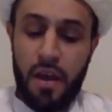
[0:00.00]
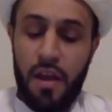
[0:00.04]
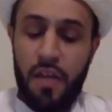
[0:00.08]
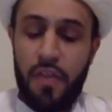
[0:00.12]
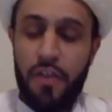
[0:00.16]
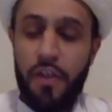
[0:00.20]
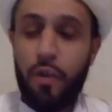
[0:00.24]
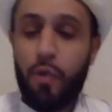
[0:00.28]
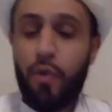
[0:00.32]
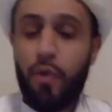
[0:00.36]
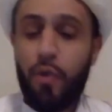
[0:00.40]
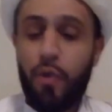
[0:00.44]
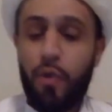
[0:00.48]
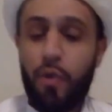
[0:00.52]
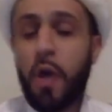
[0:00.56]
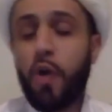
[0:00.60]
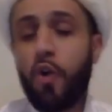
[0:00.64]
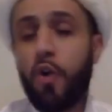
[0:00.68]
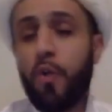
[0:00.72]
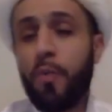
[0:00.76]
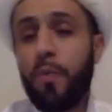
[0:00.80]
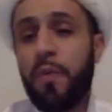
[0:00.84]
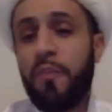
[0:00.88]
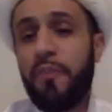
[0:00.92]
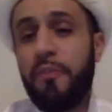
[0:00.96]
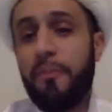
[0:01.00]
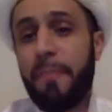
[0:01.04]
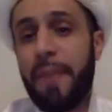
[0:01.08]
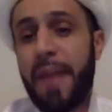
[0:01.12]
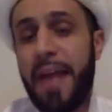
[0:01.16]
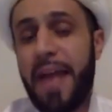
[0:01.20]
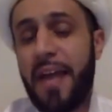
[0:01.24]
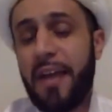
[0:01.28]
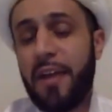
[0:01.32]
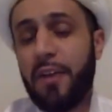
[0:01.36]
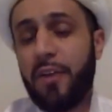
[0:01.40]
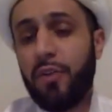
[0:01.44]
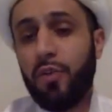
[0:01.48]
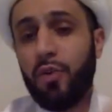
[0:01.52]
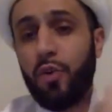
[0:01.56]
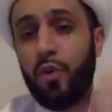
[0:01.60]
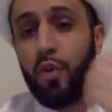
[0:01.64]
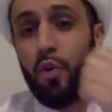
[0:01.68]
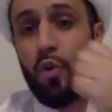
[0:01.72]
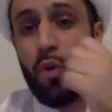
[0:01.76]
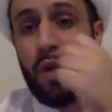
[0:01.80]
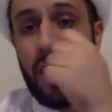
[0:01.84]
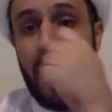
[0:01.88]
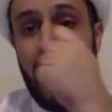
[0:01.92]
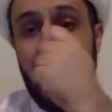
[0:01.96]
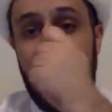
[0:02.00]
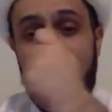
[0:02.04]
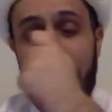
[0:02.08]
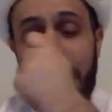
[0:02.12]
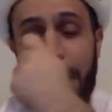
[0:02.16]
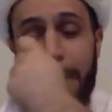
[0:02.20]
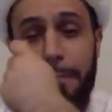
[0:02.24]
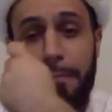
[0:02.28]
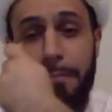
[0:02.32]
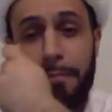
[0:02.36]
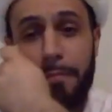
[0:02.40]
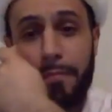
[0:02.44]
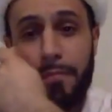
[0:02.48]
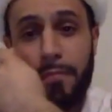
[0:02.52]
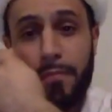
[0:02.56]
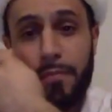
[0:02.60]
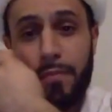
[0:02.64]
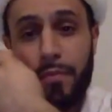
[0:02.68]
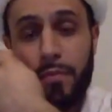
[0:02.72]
There were a group of men who came